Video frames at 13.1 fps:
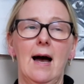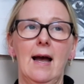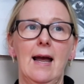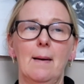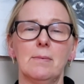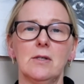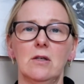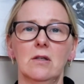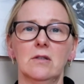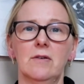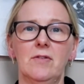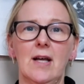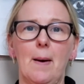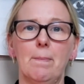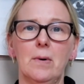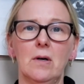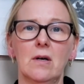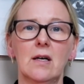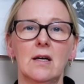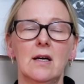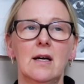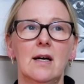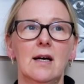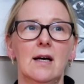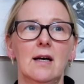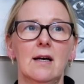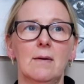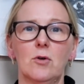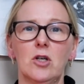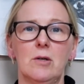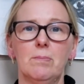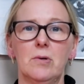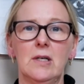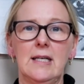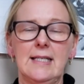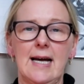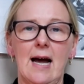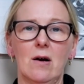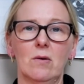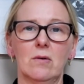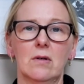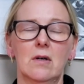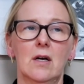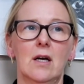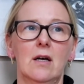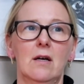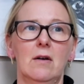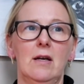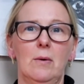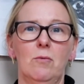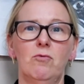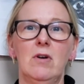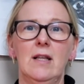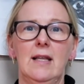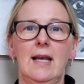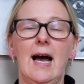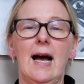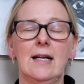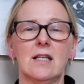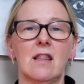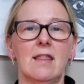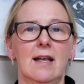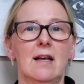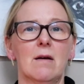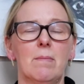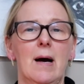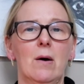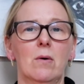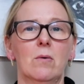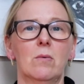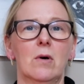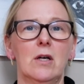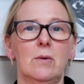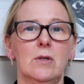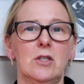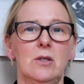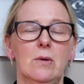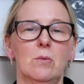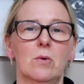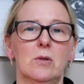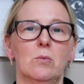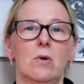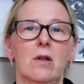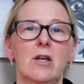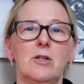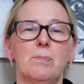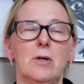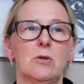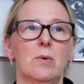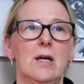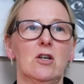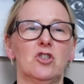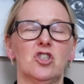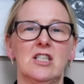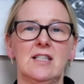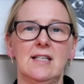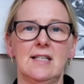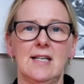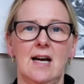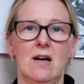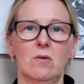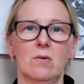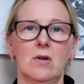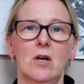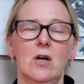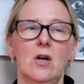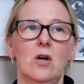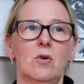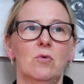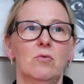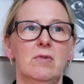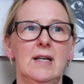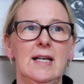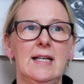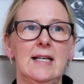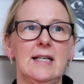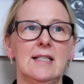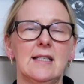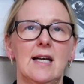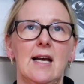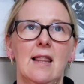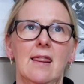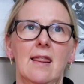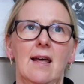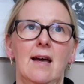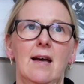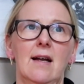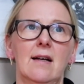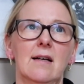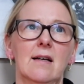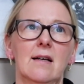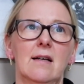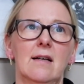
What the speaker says: I absolutely loved that book. Couldn't put it down. You really had to think about what you were doing. It wasn't one of those books where you could just sit down, read it, and then